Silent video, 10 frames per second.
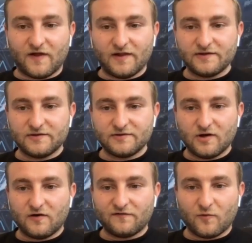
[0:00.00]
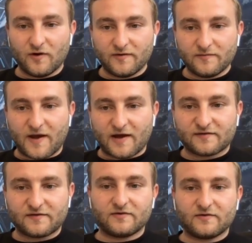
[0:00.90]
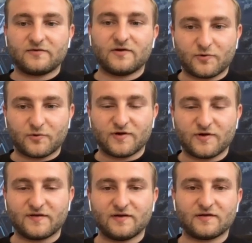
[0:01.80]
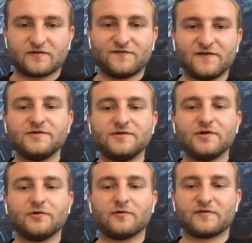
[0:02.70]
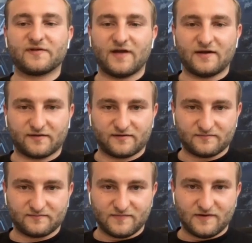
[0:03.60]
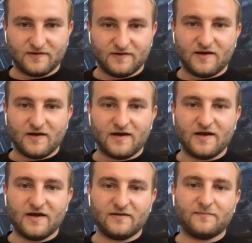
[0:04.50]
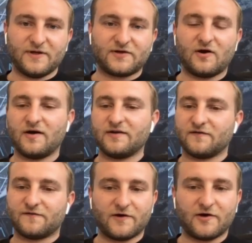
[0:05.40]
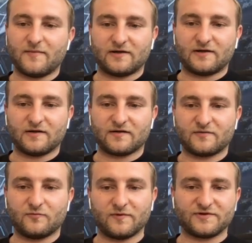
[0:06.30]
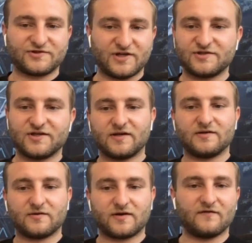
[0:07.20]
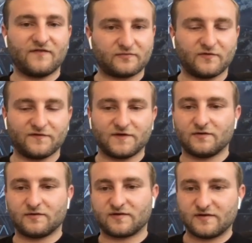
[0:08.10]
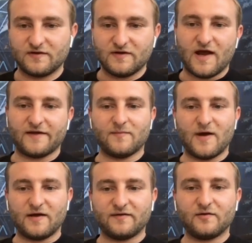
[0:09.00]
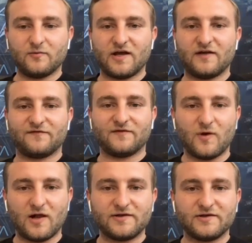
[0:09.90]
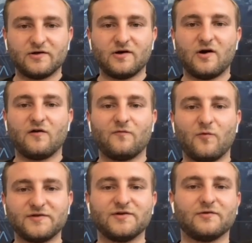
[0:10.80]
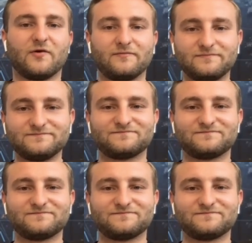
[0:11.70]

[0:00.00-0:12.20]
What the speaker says: The value of one PAX token during the pre-sale is 50 euro cents. In Bitcoin, Ethereum, and Lisk, we will change it, and then you can invest with the tokens. And the main sale will have a value of 1 euro.